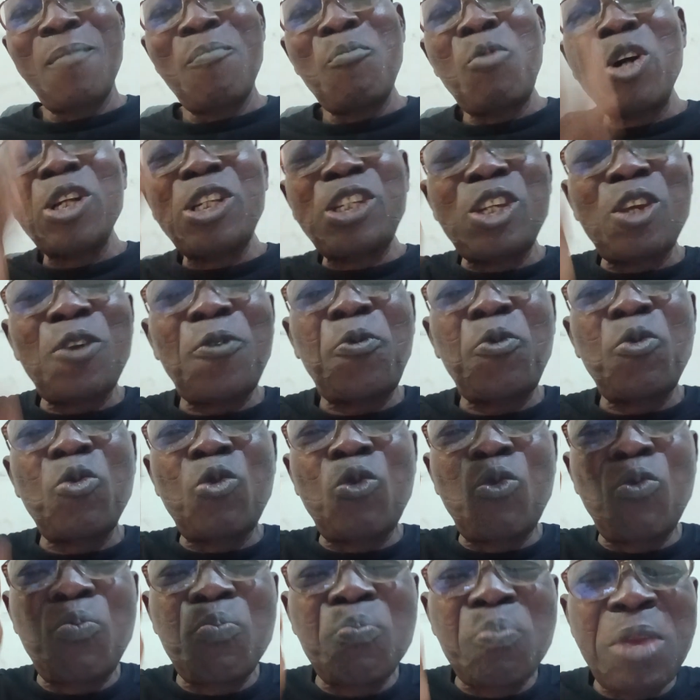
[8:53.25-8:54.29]
But if
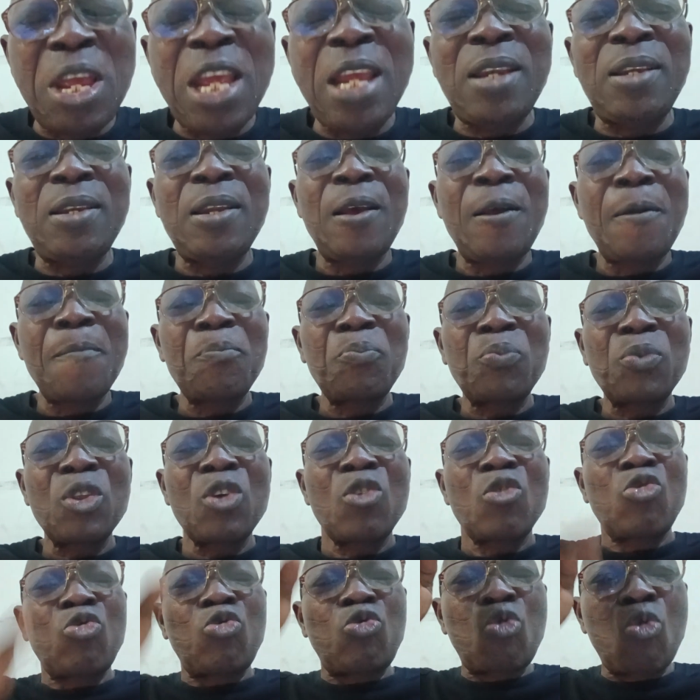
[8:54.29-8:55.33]
you mean
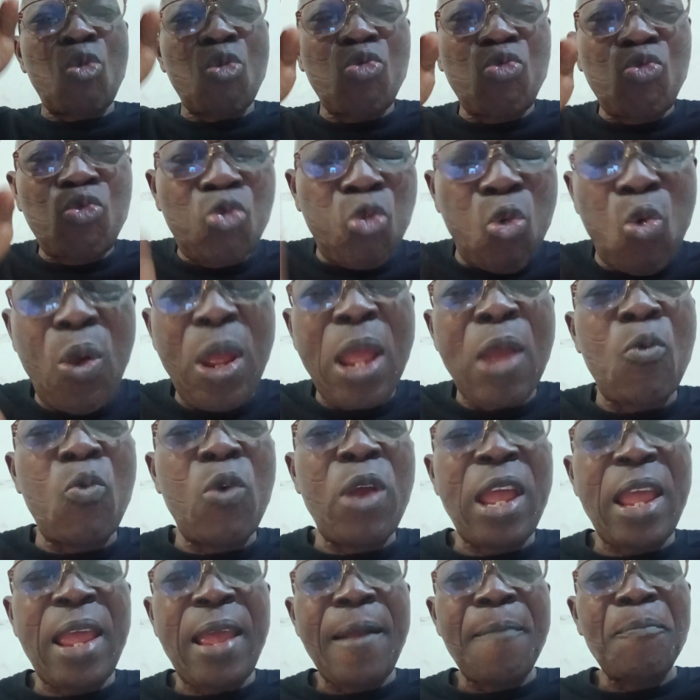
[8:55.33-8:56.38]
to do
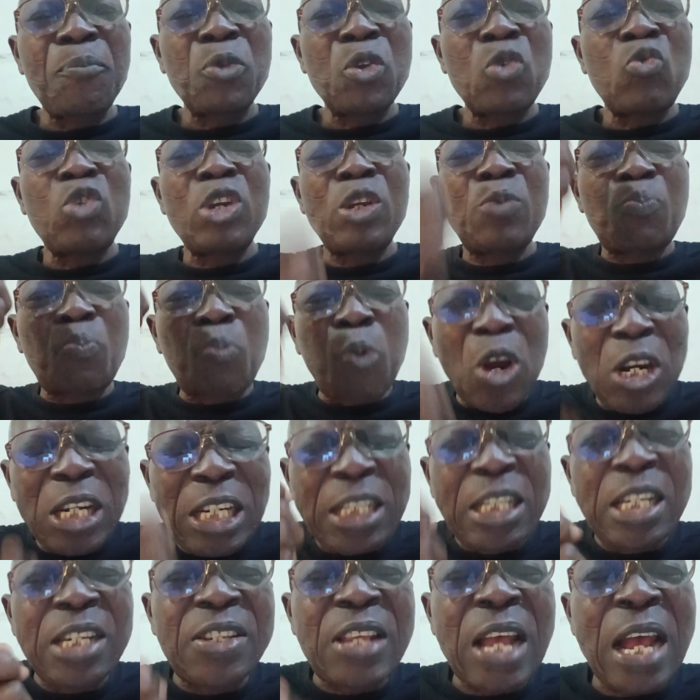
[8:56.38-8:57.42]
away with
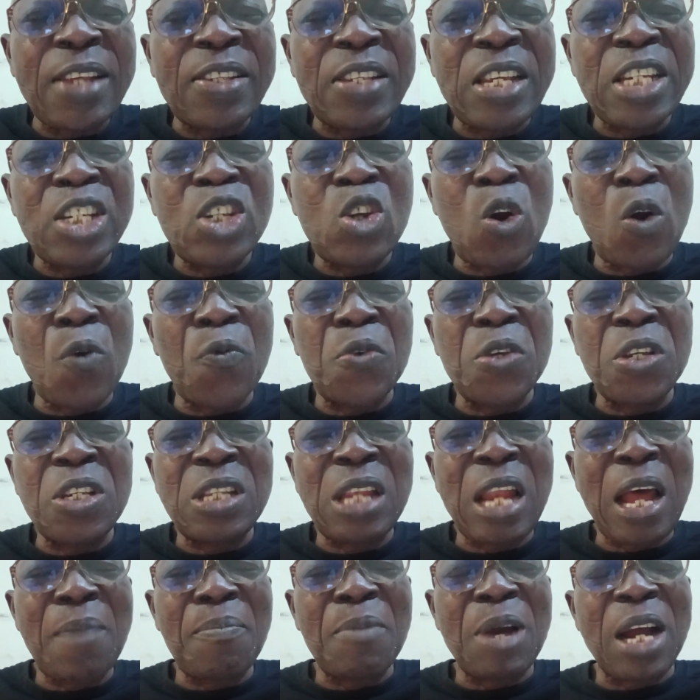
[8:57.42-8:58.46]
politicization of
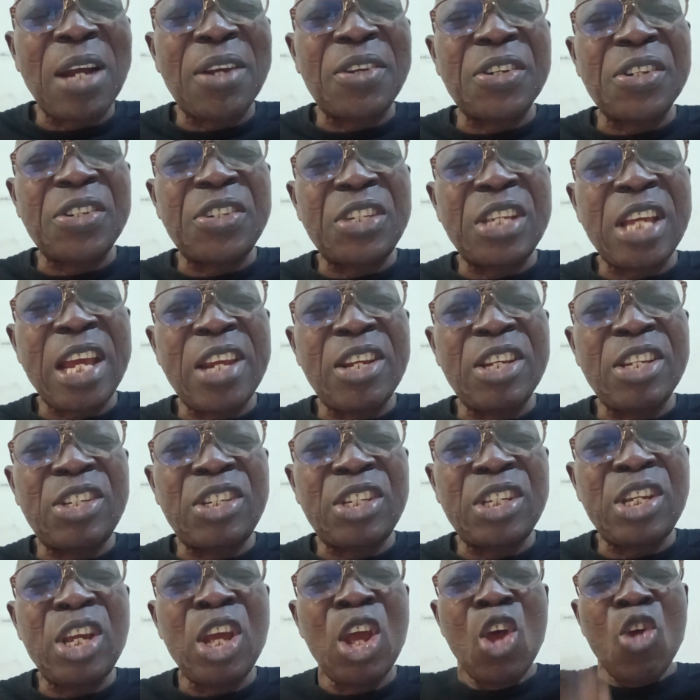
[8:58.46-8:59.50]
Islam and
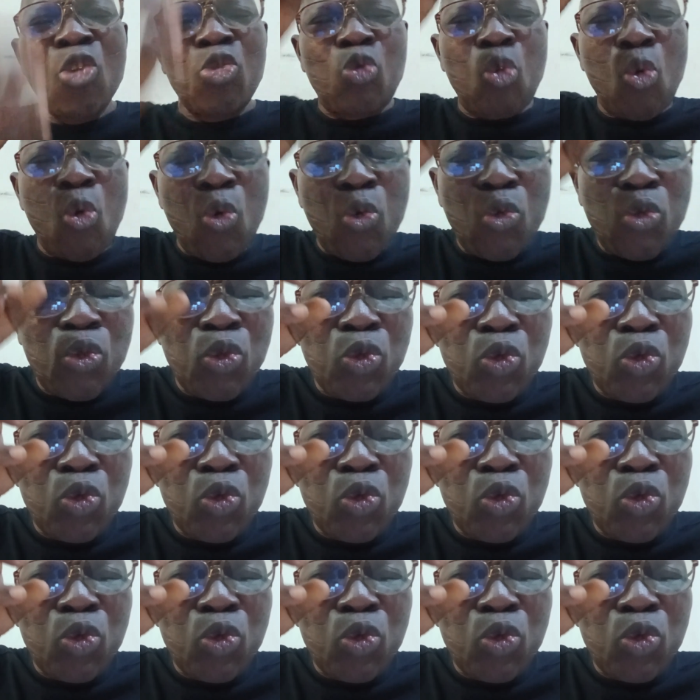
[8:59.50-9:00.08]
Christianity, to